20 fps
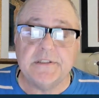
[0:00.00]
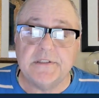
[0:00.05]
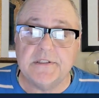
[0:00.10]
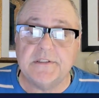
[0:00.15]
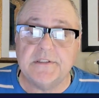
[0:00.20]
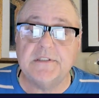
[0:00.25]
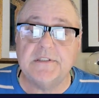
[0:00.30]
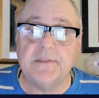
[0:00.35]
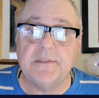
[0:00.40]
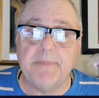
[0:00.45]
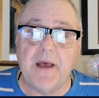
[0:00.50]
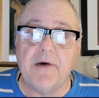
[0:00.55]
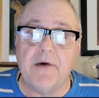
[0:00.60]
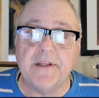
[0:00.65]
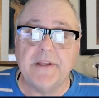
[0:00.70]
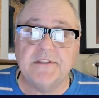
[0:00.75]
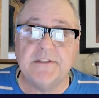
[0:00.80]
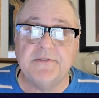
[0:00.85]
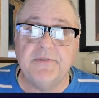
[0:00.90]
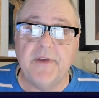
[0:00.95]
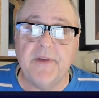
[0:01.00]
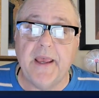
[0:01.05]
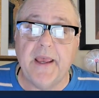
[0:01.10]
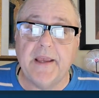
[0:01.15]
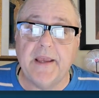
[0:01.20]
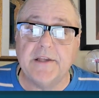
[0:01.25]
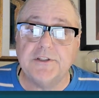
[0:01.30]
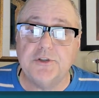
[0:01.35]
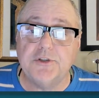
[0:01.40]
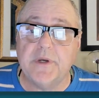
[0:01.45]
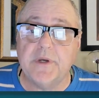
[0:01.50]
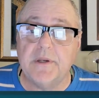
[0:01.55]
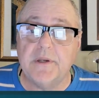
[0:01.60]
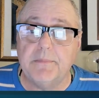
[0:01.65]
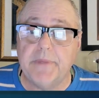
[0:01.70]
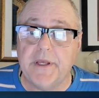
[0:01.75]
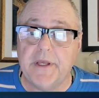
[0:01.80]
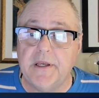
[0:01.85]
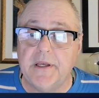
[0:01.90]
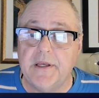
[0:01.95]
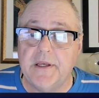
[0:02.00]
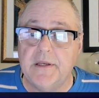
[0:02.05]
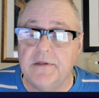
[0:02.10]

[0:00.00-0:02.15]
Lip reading: This is about as vague as you can be.